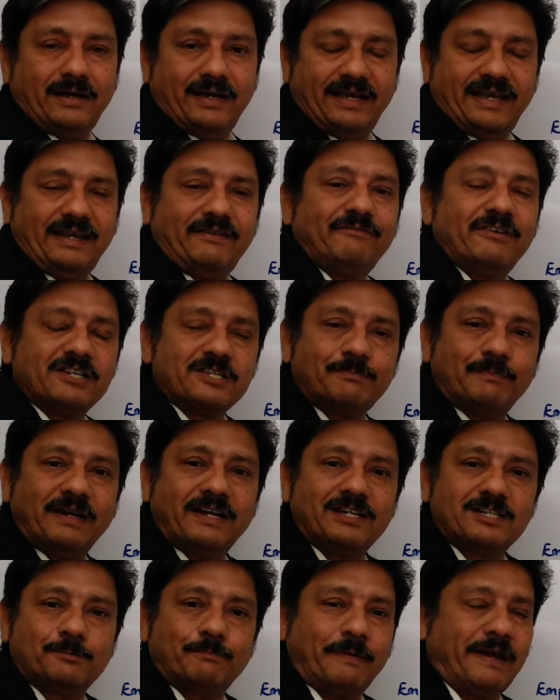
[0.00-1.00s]

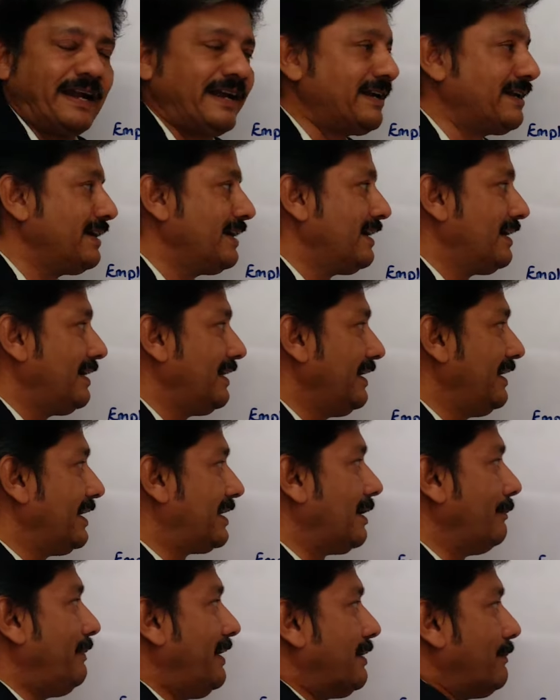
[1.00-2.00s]
investment spend a
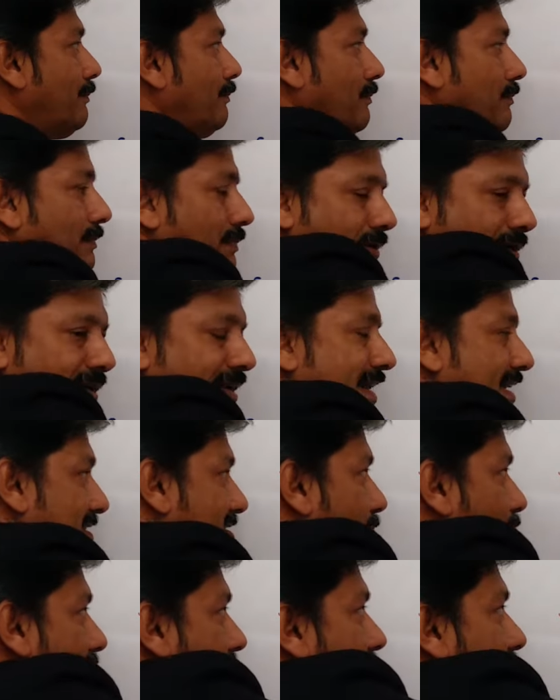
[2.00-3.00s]
little bit
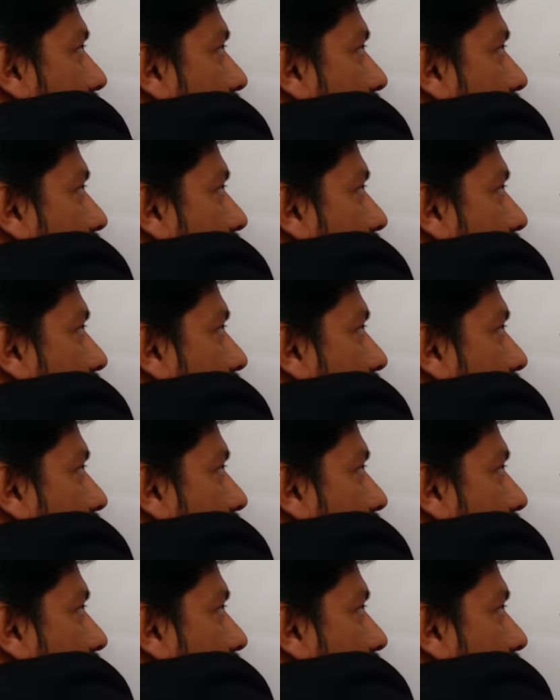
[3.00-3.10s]
less, be it